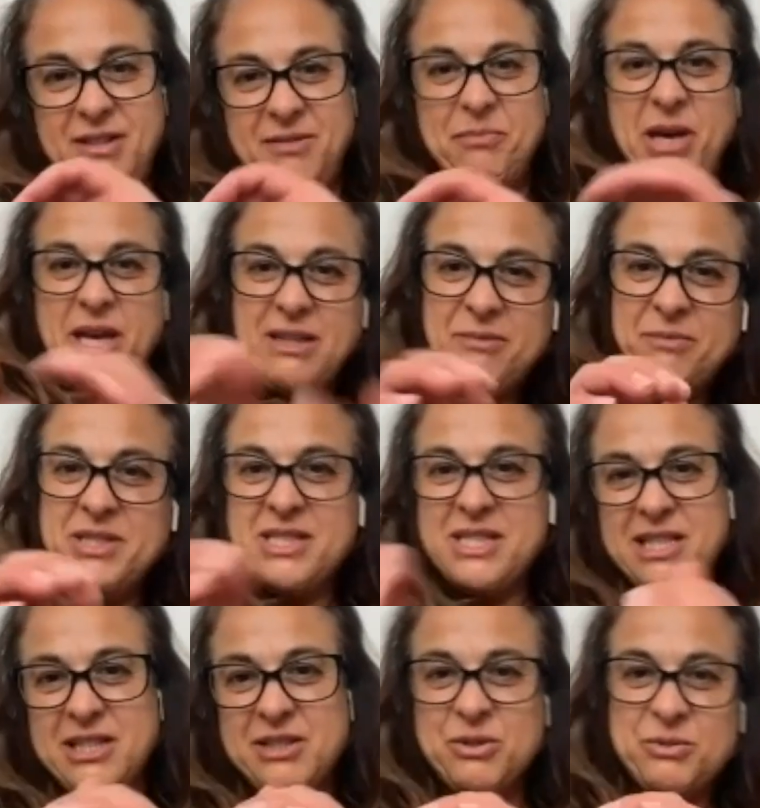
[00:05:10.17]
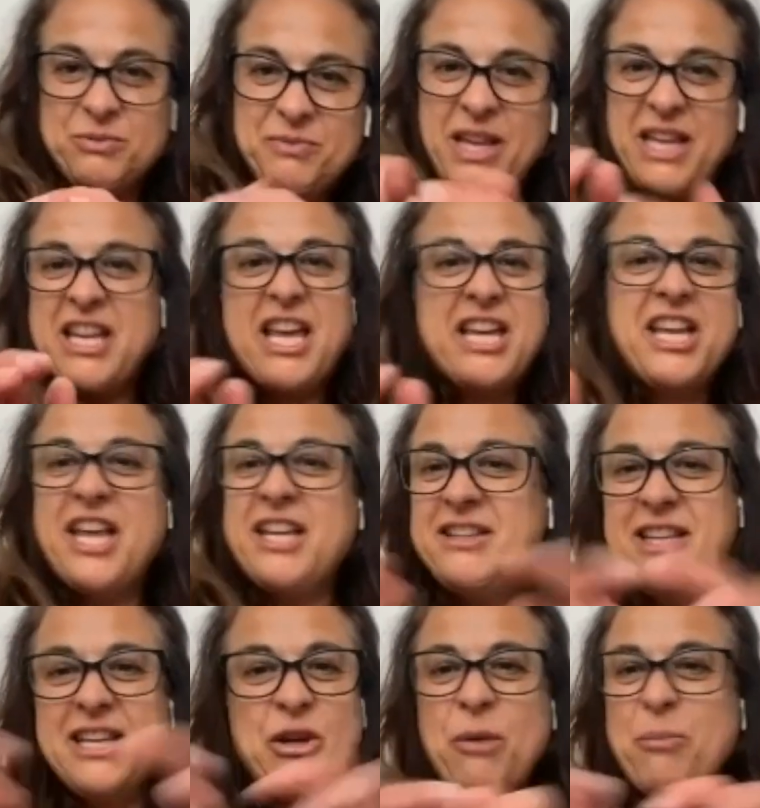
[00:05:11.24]
made them into little, and
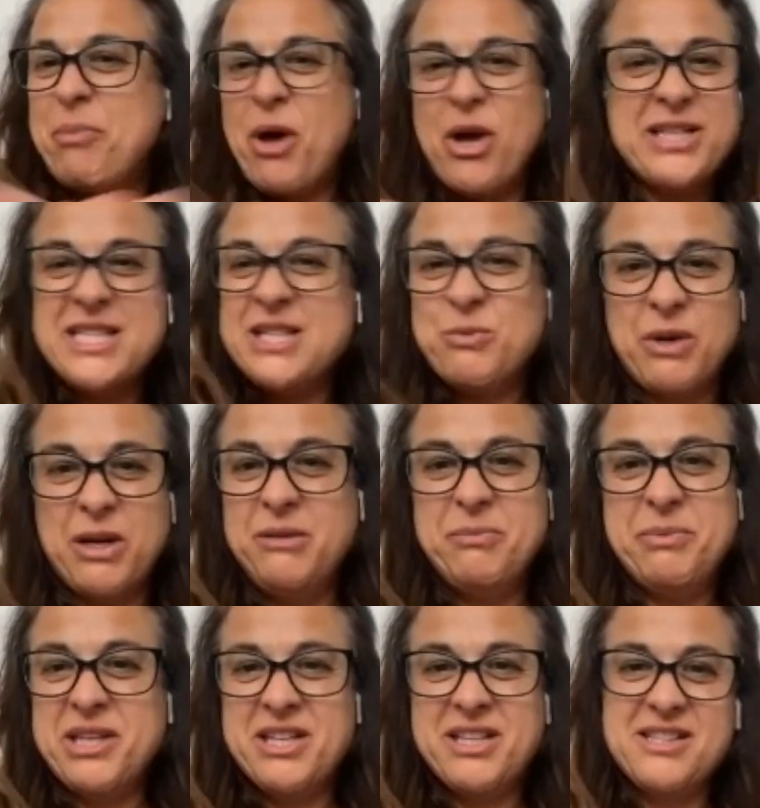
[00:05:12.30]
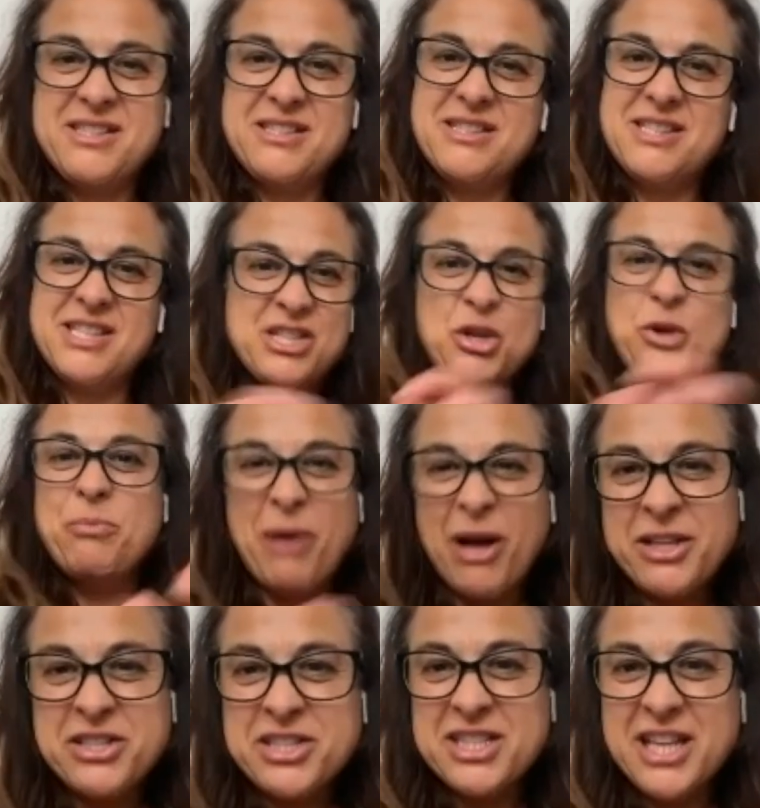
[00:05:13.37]
they're not binding well because there's no
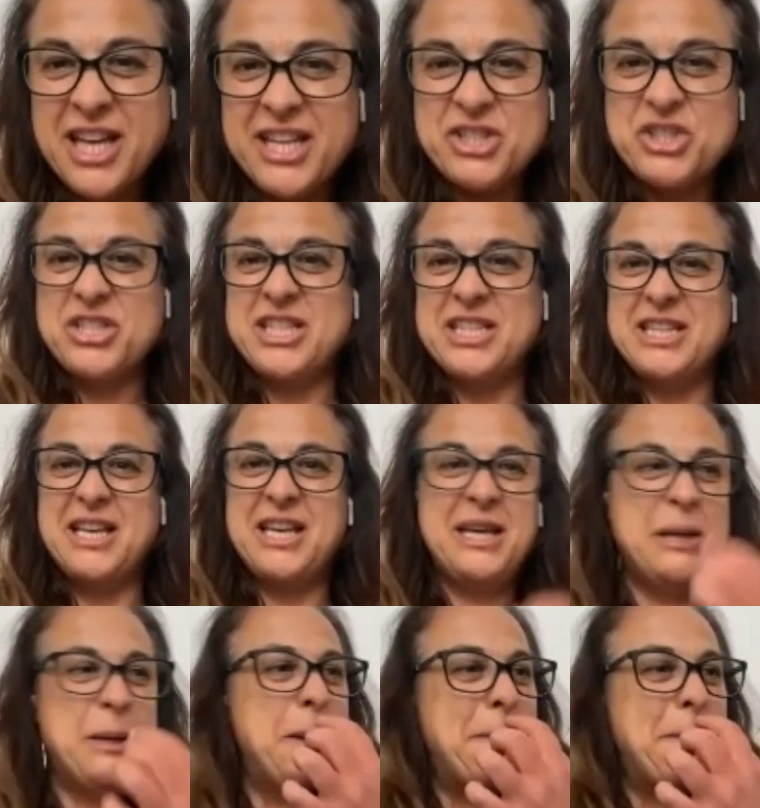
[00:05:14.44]
binding agent in there.